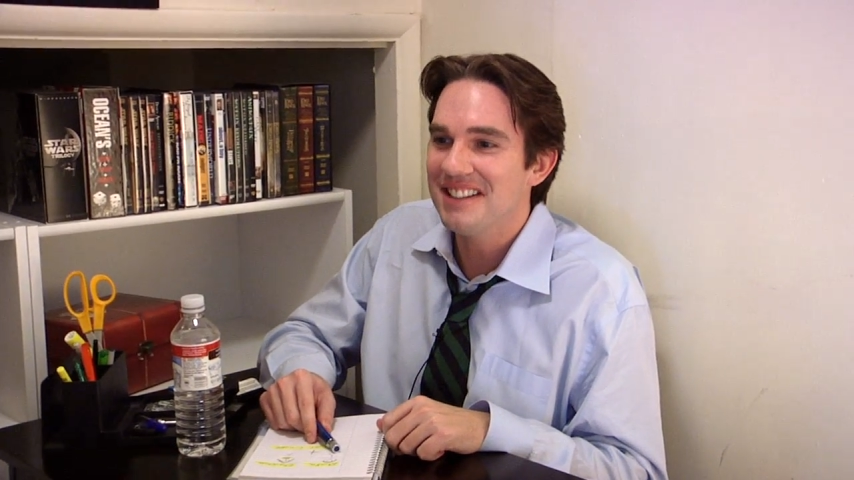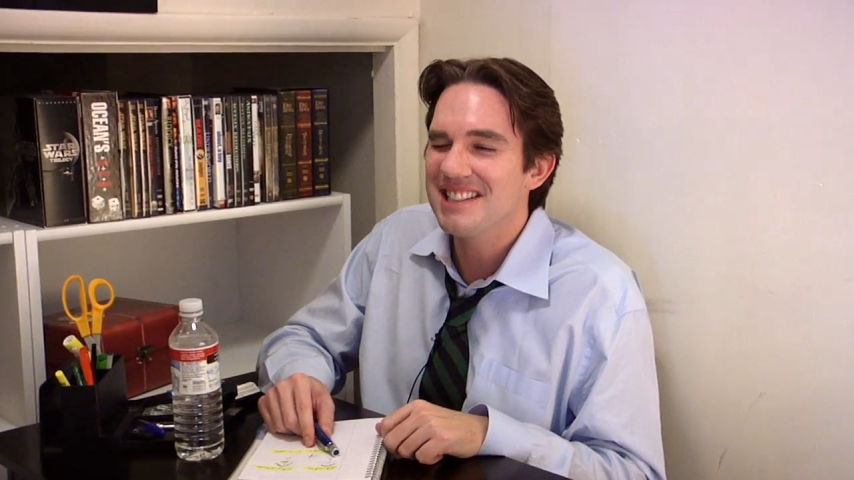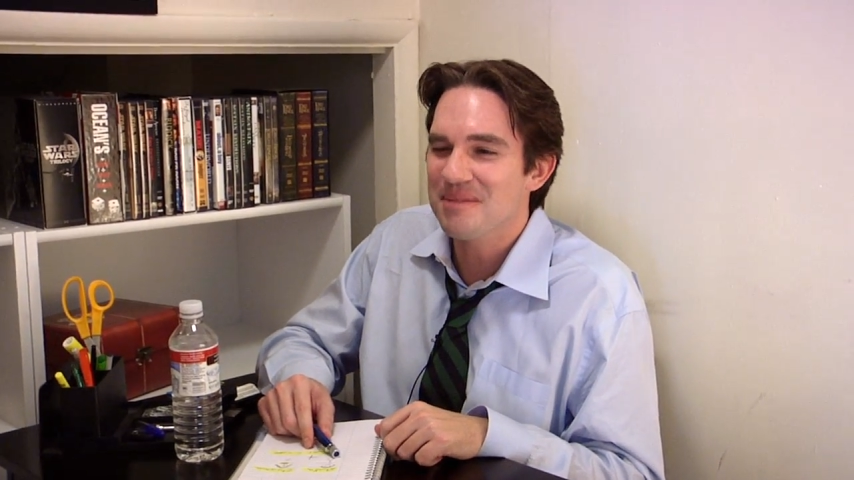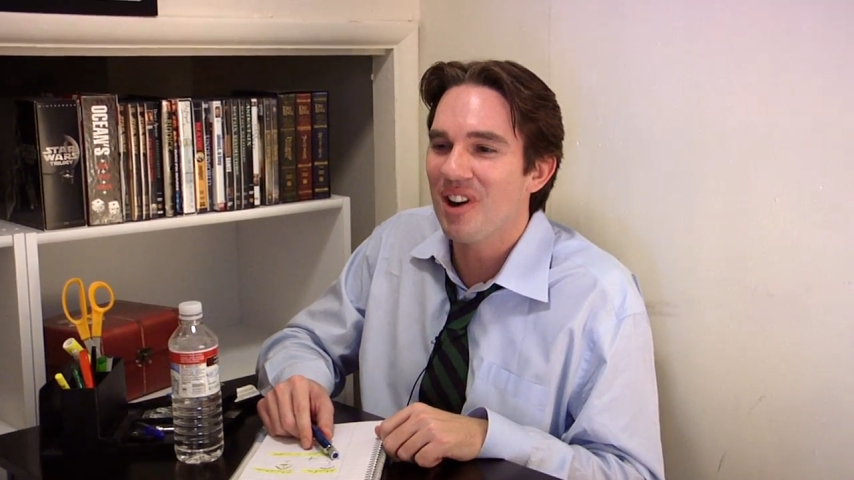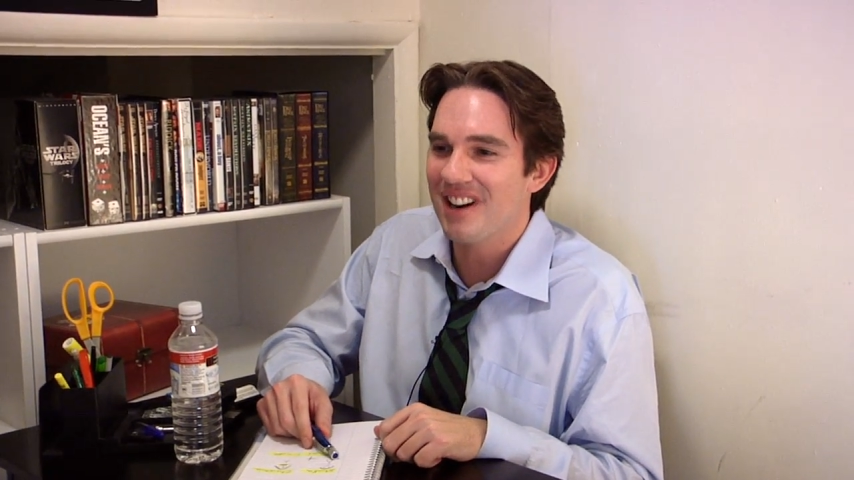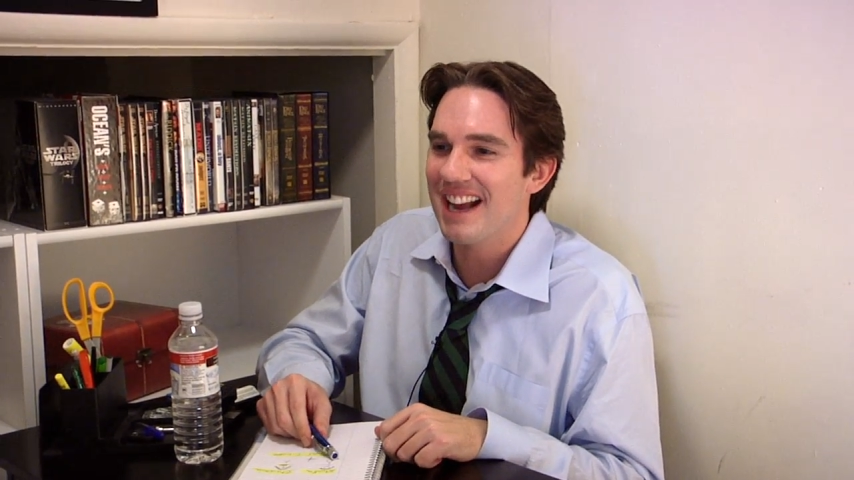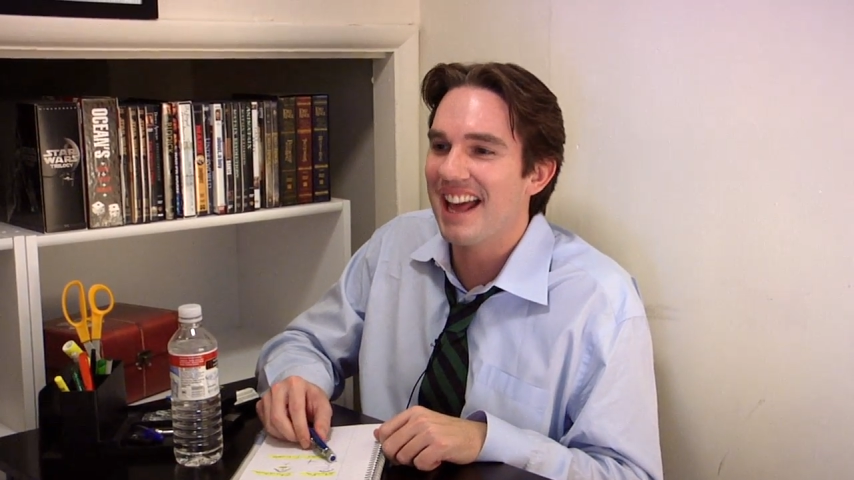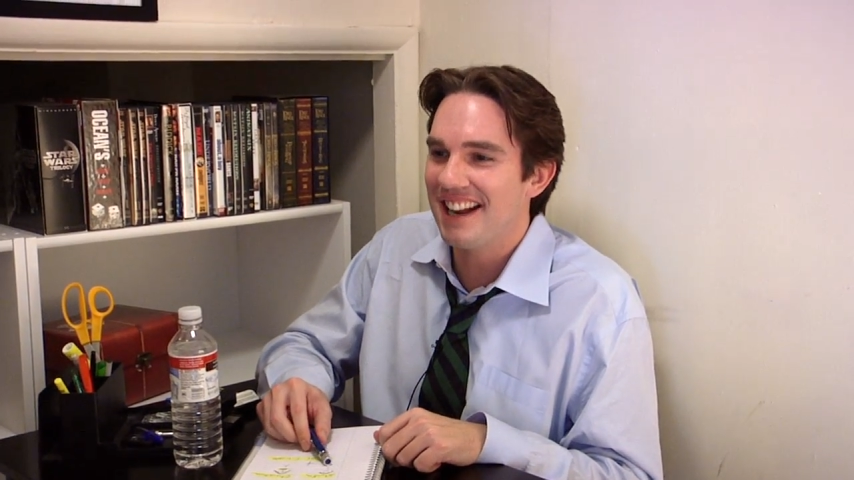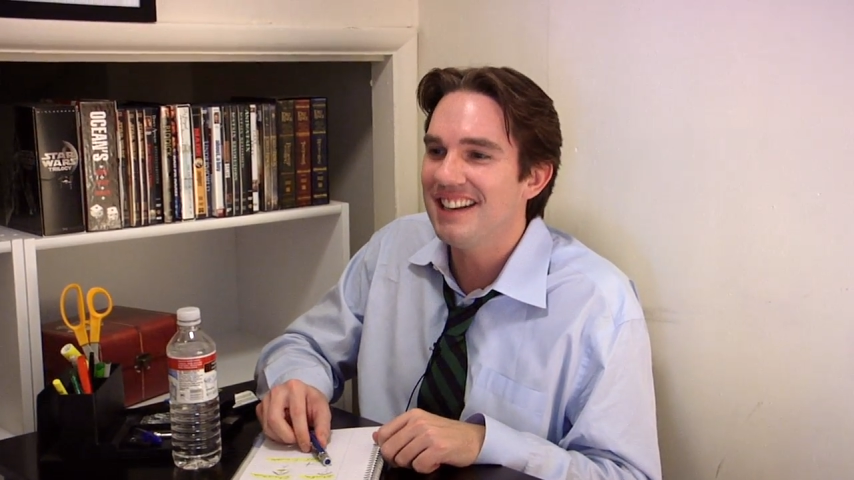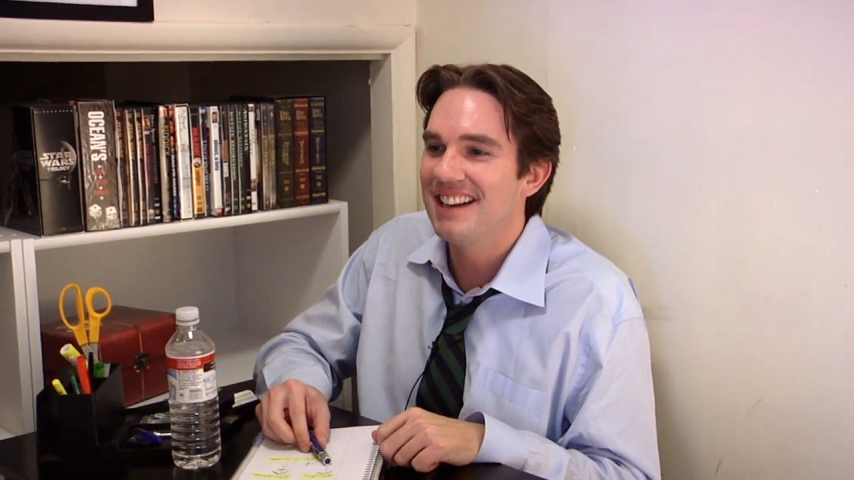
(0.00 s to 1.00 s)
smart. I
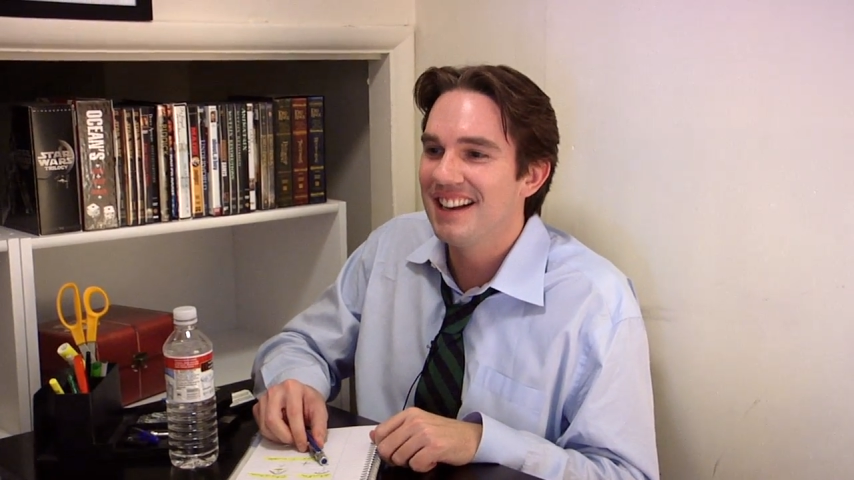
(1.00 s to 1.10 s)
get it.